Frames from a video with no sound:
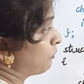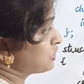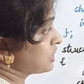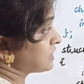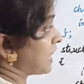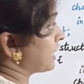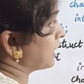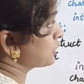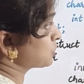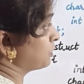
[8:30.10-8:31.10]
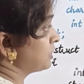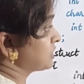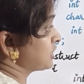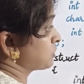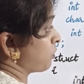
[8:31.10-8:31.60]
which is array. So this
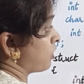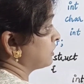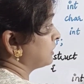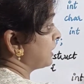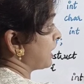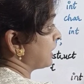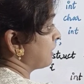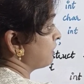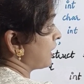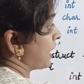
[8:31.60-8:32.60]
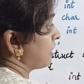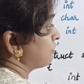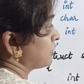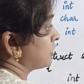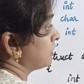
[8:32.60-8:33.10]
is what the array we
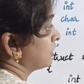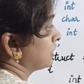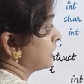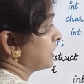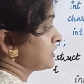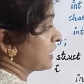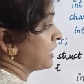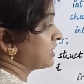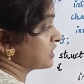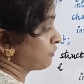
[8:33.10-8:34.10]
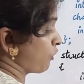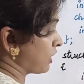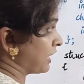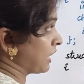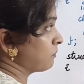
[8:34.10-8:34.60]
have here. Say it is for
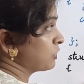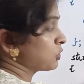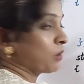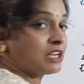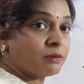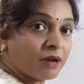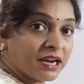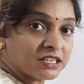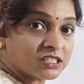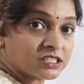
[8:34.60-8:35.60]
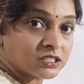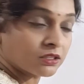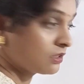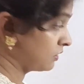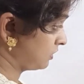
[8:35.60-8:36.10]
name 20 bytes.
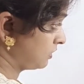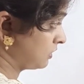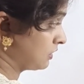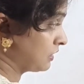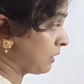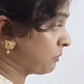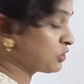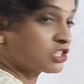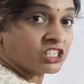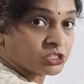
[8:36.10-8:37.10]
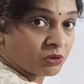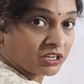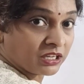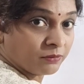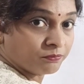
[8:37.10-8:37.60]
Dimension is
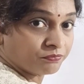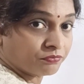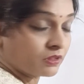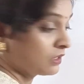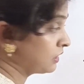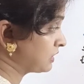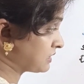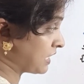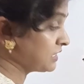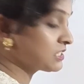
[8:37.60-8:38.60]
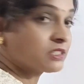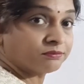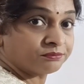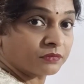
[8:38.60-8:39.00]
20. Size.